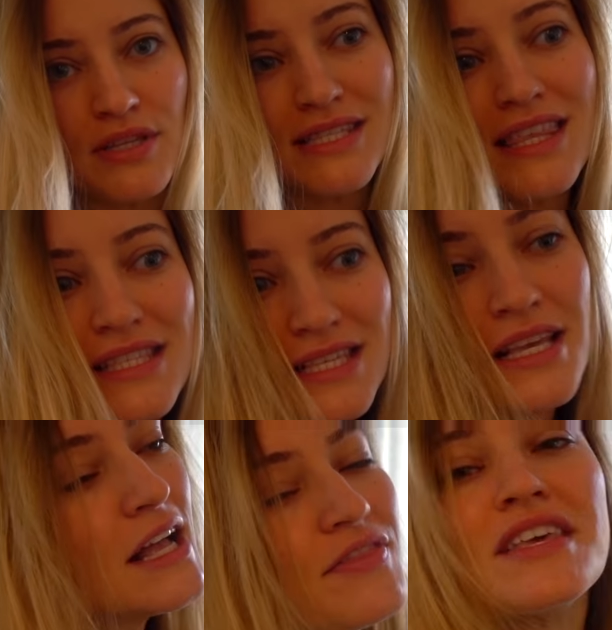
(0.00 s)
I'm see, this is,
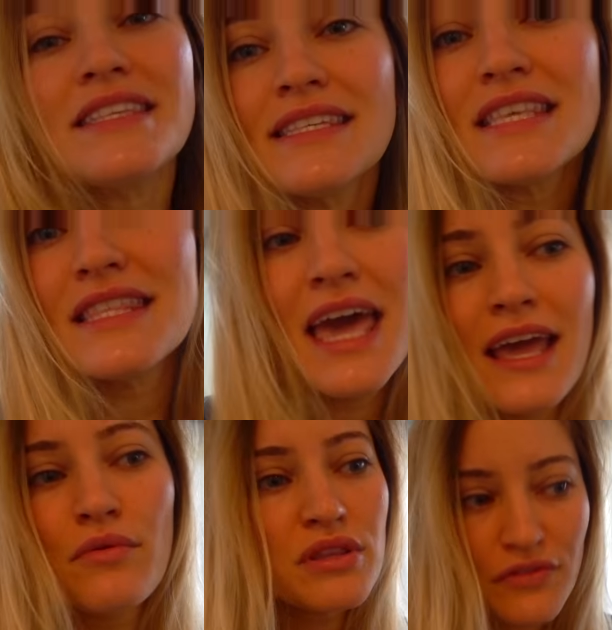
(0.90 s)
this is the
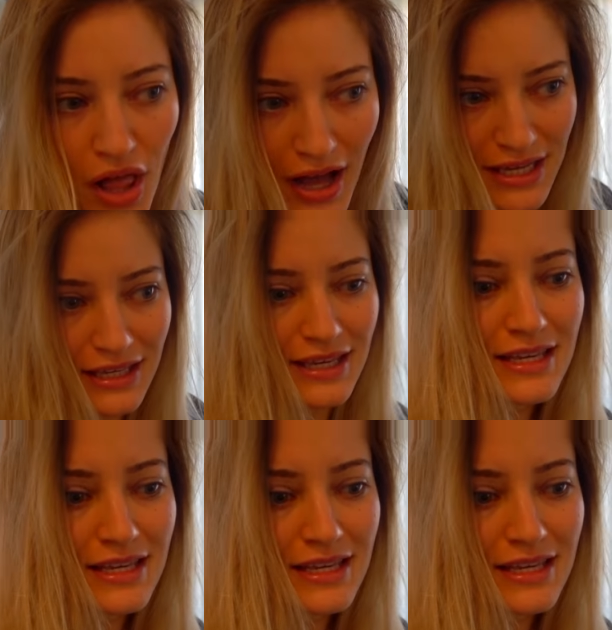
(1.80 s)
thing with the vlogging